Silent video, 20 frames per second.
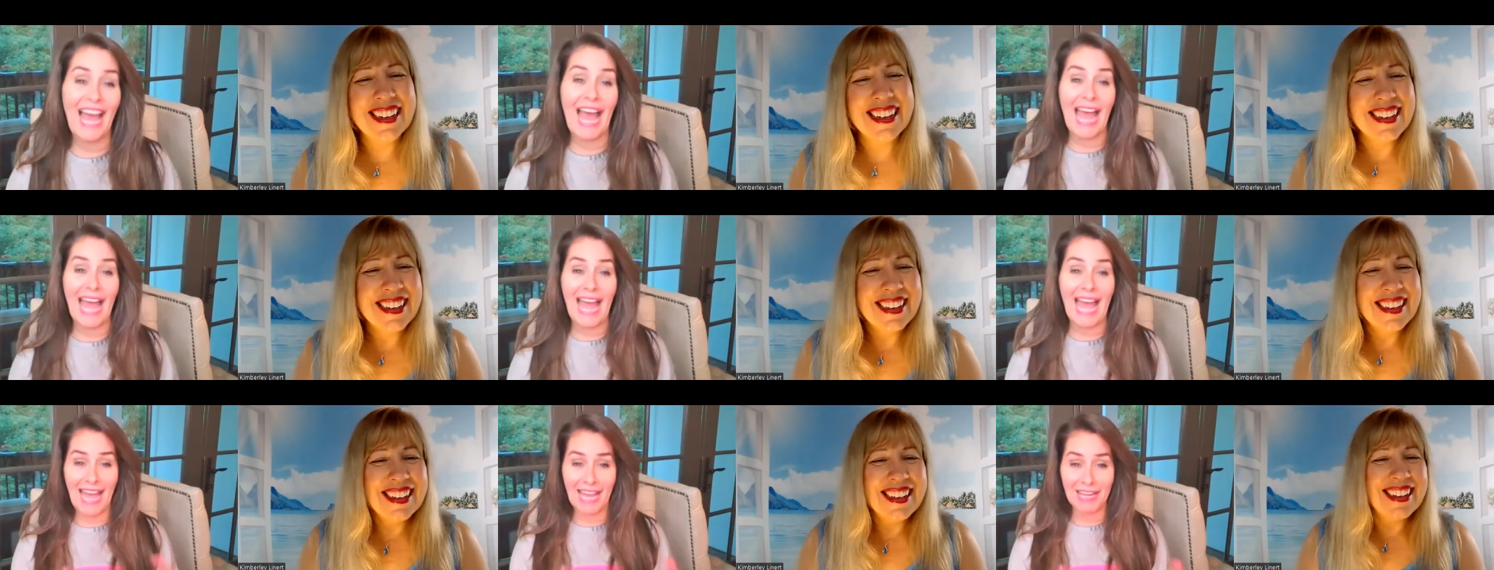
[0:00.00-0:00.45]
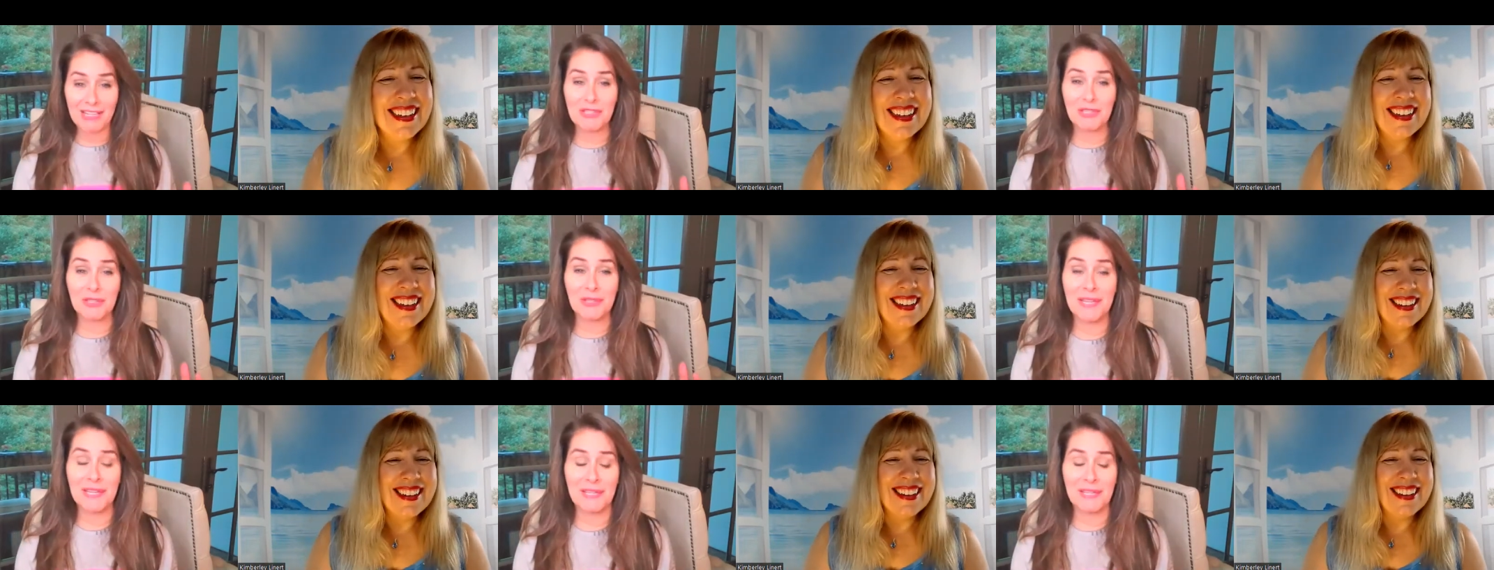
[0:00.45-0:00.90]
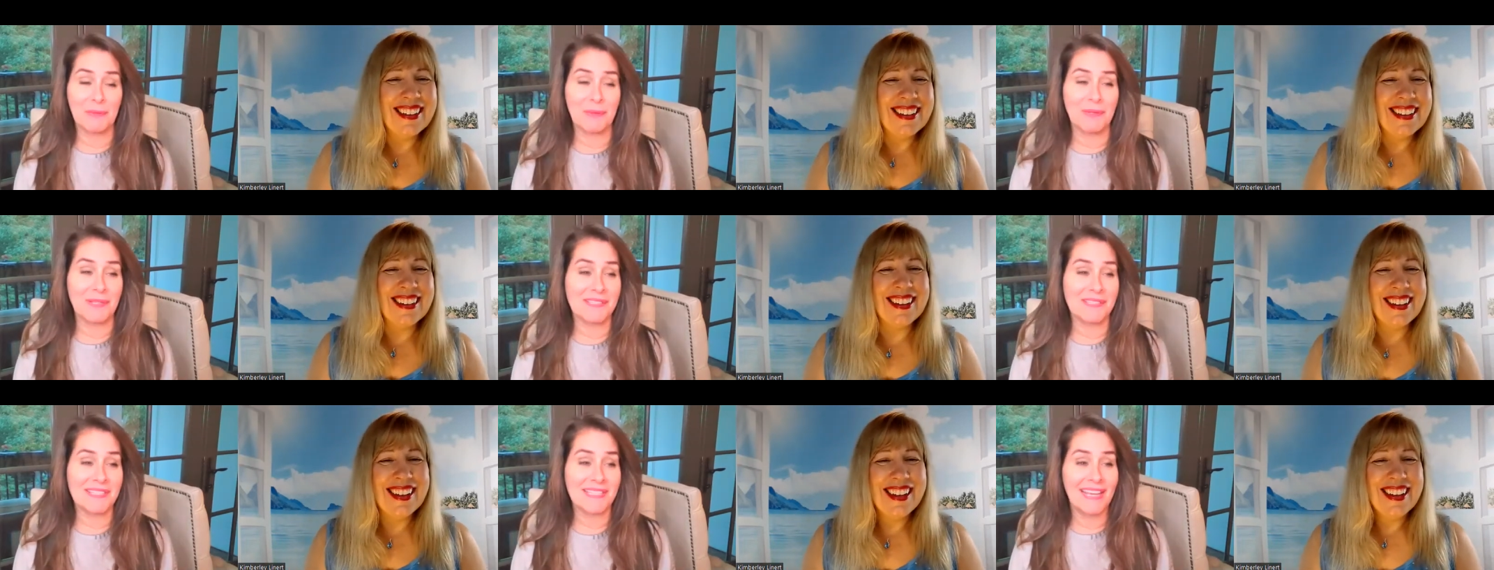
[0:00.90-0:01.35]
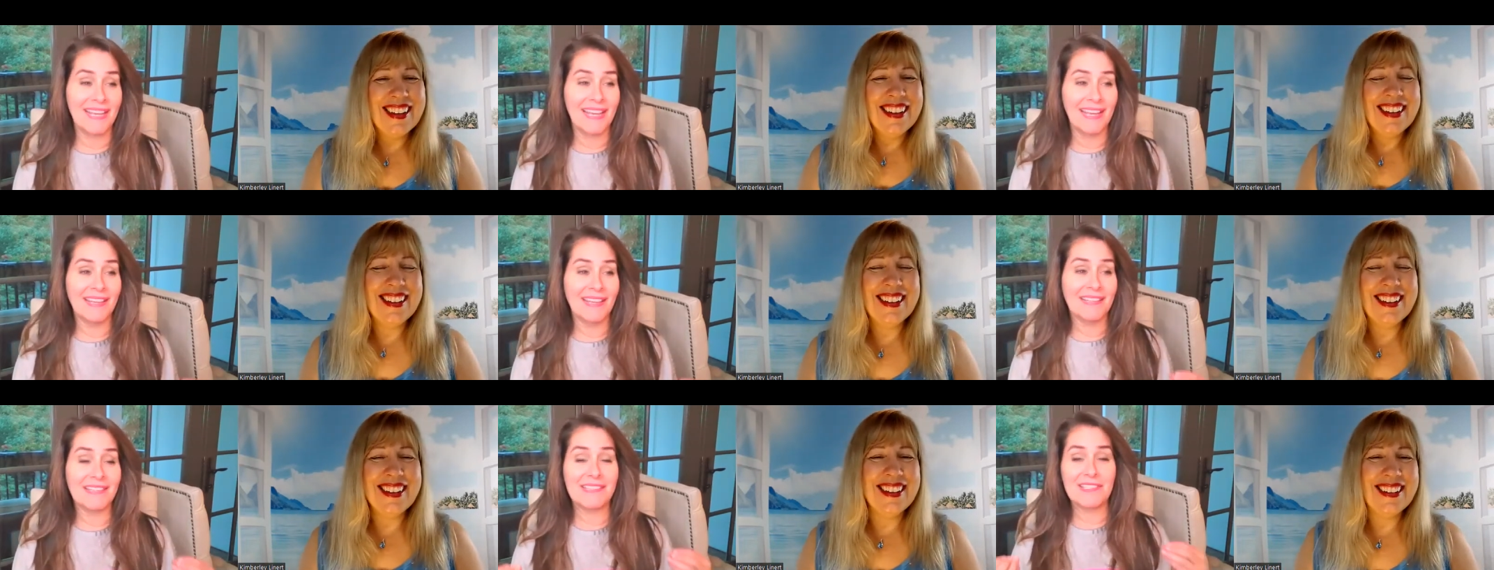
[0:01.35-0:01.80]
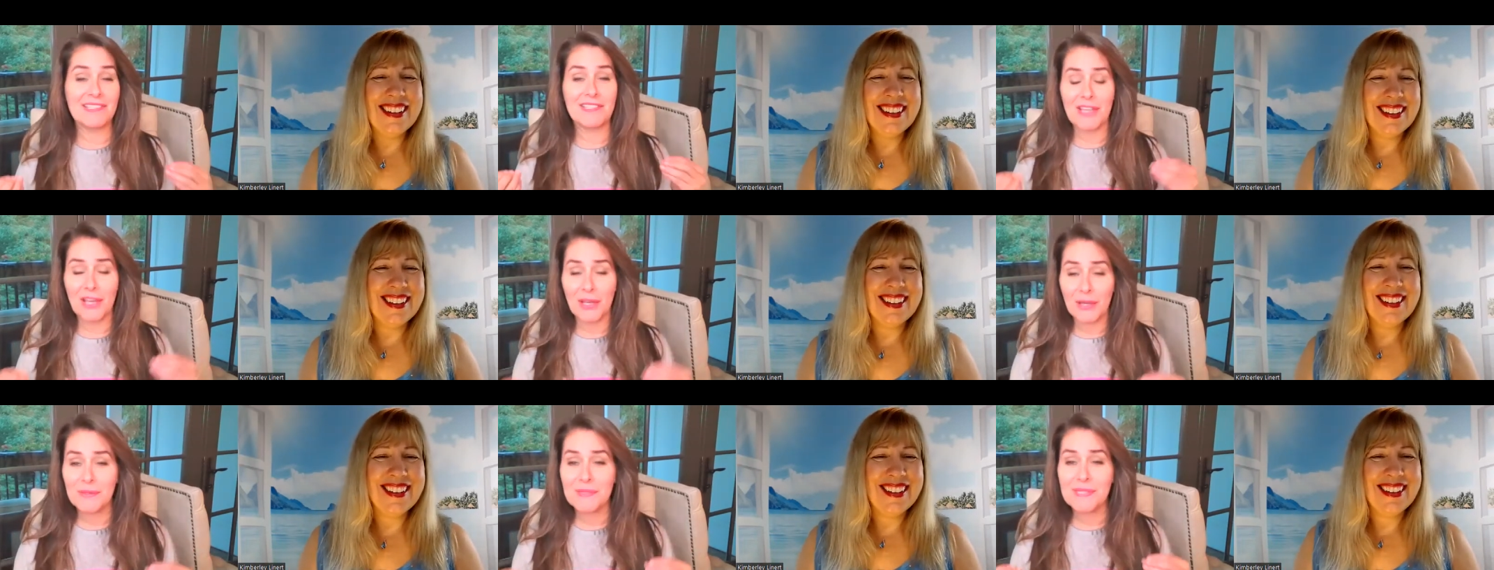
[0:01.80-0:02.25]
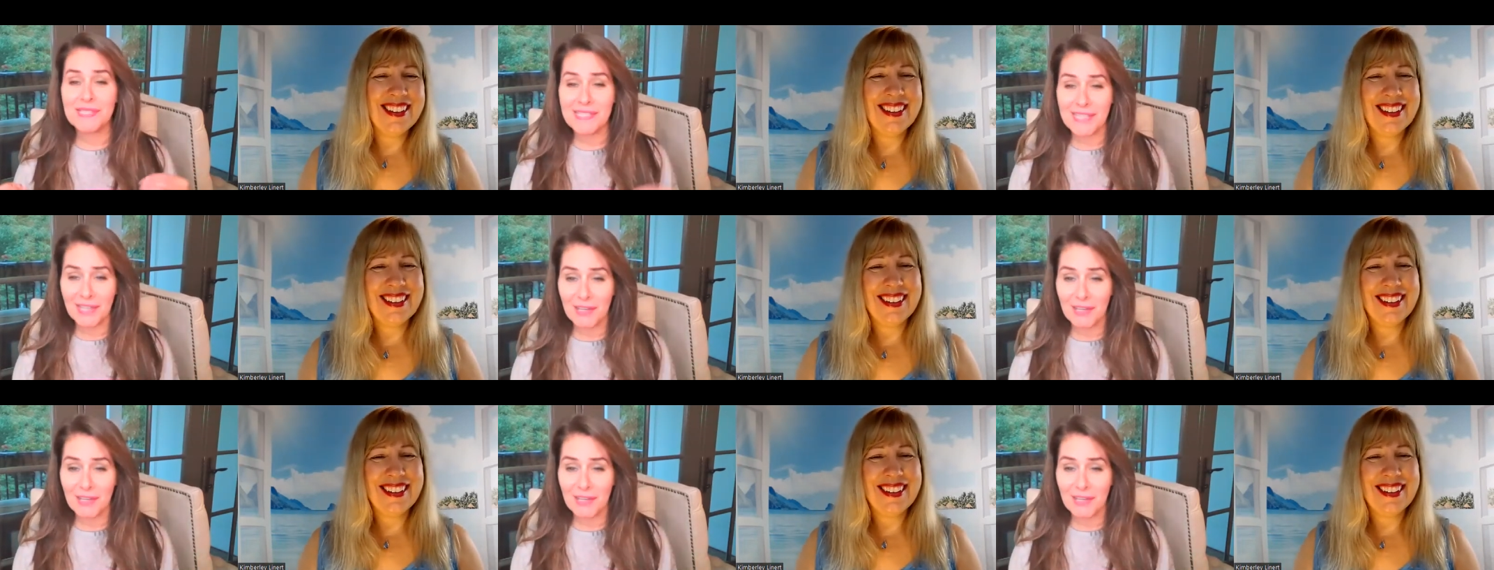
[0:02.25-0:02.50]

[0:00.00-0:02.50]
Speaker 1: I actually was so